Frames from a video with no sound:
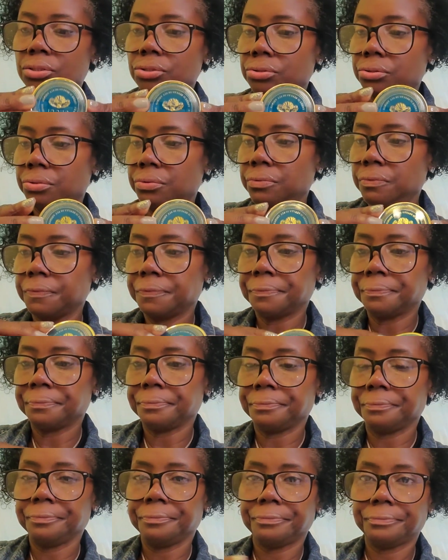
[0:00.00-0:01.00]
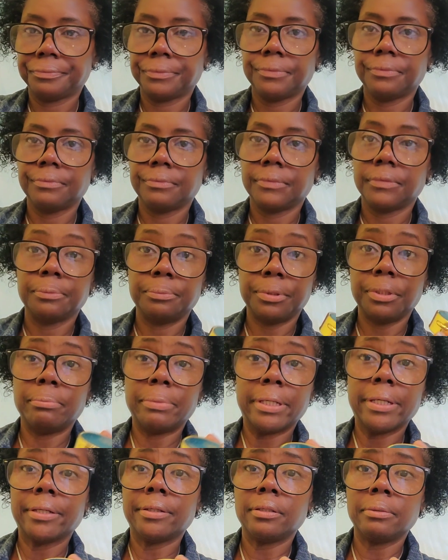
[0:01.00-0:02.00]
know. Put it
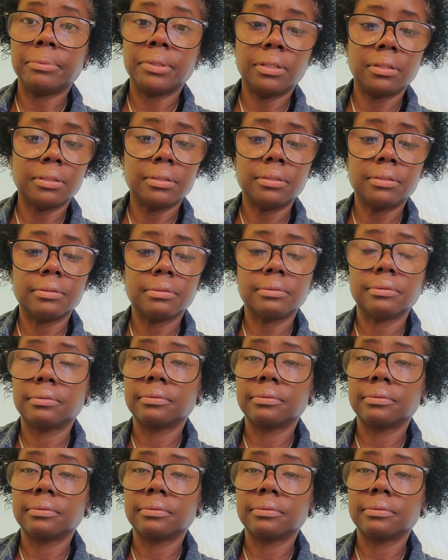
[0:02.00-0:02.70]
back in the box.